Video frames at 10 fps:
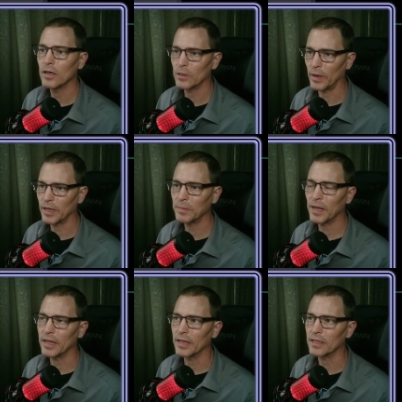so I did
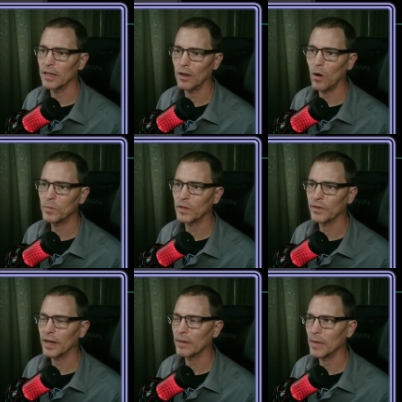play this in the hopes
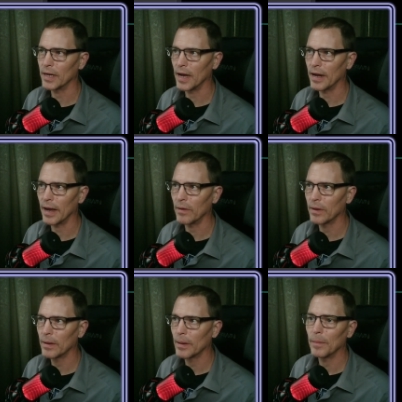of getting my knight out
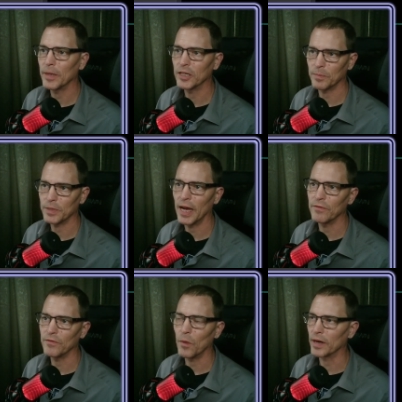Bishop to
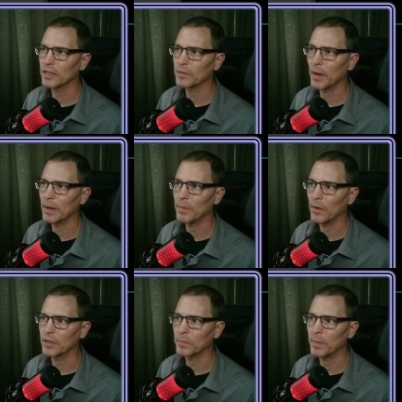f4 is my
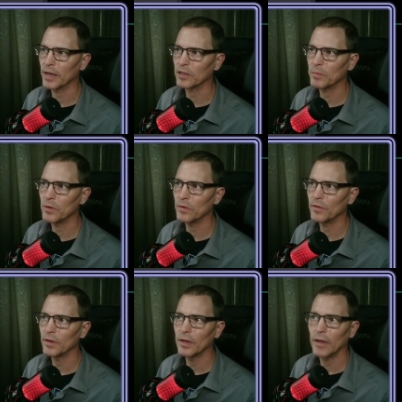opponent's best
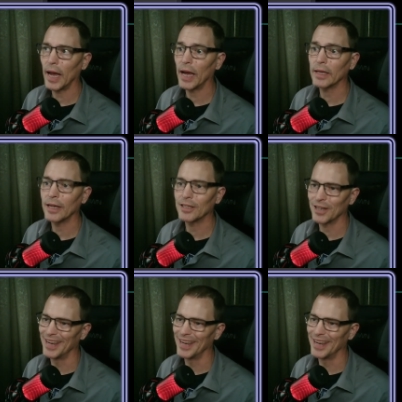move, and I